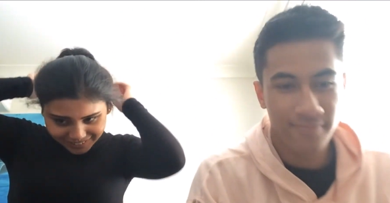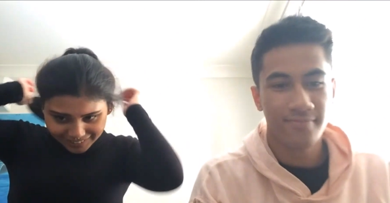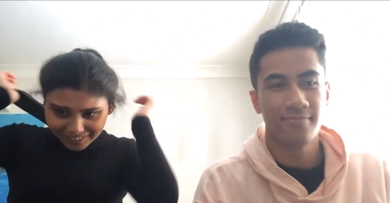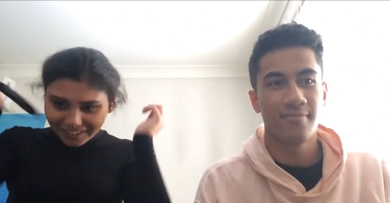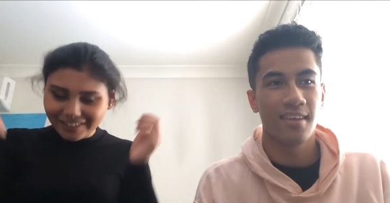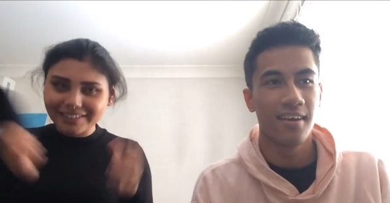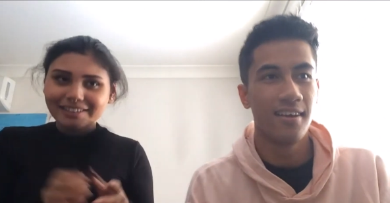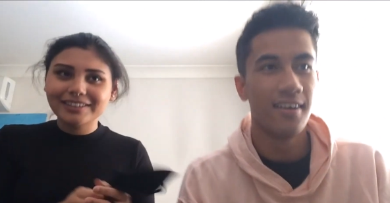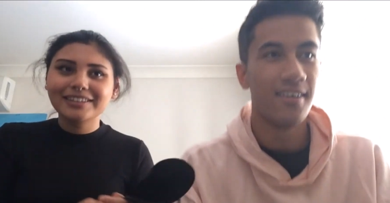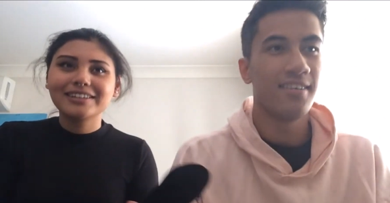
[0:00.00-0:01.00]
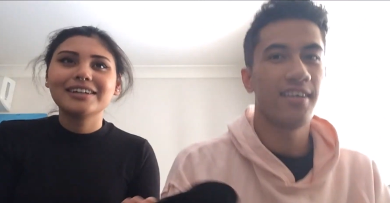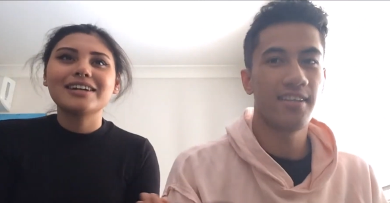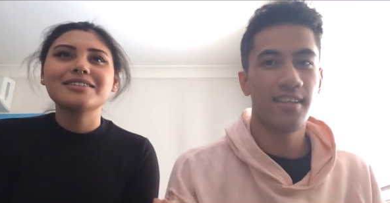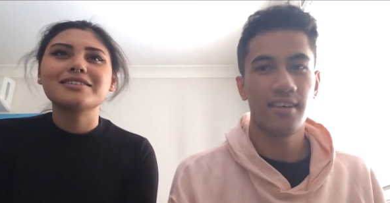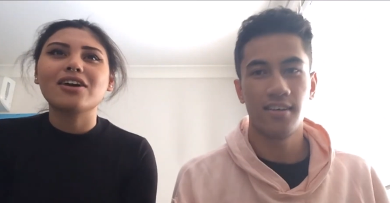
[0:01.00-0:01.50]
Speaker 1: Ugh,
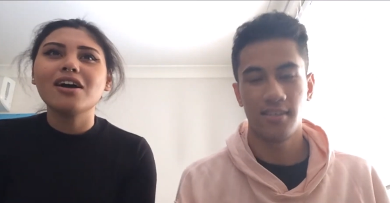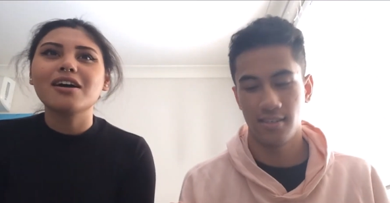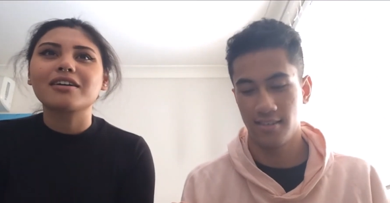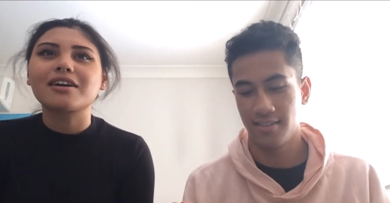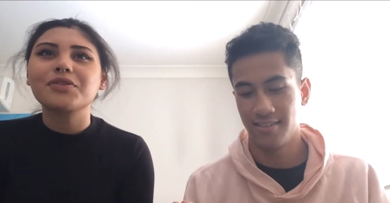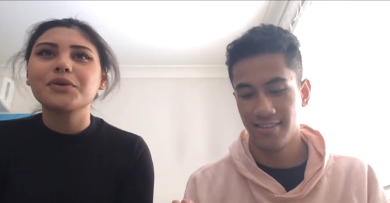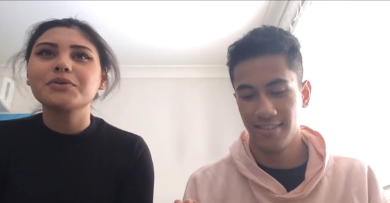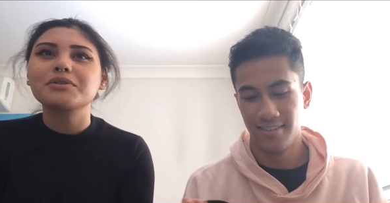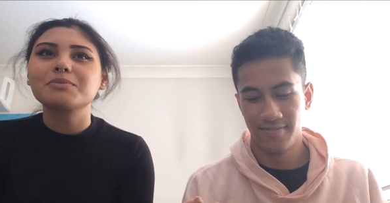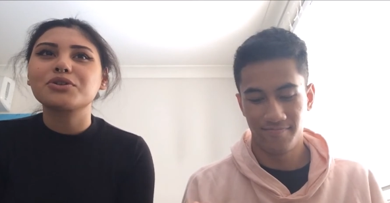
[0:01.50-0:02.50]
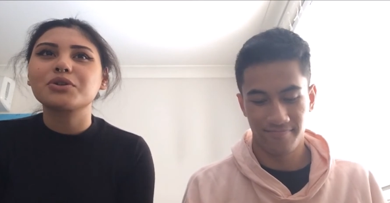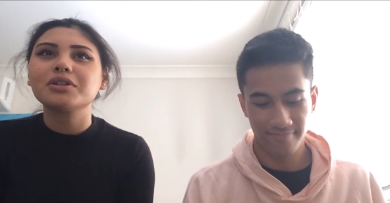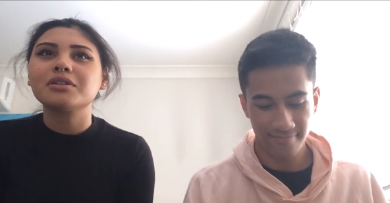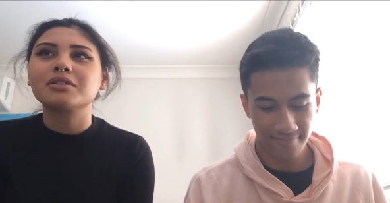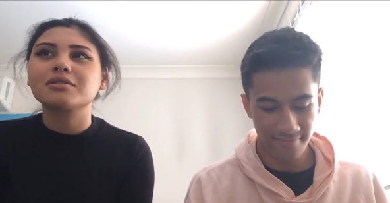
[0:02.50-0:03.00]
I suck. I thought I was gonna be good at
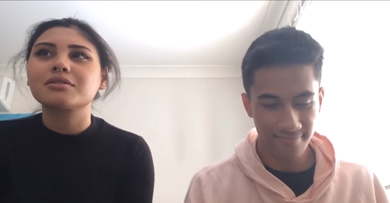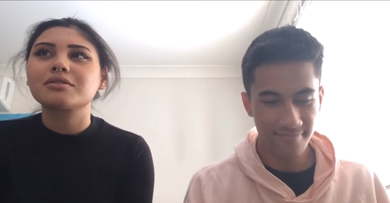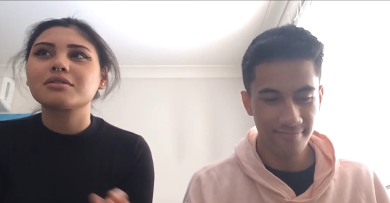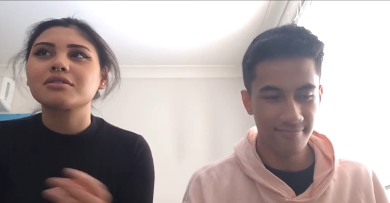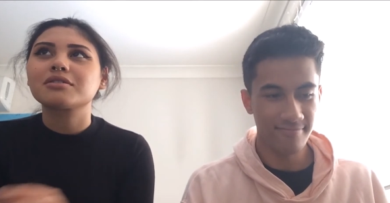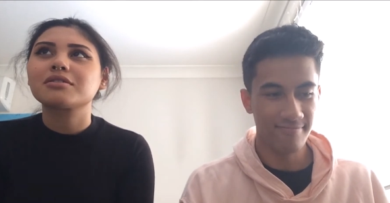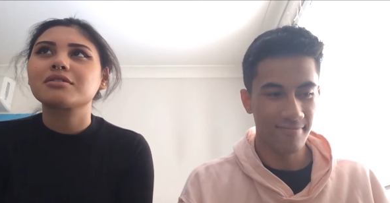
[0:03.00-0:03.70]
this. Mm.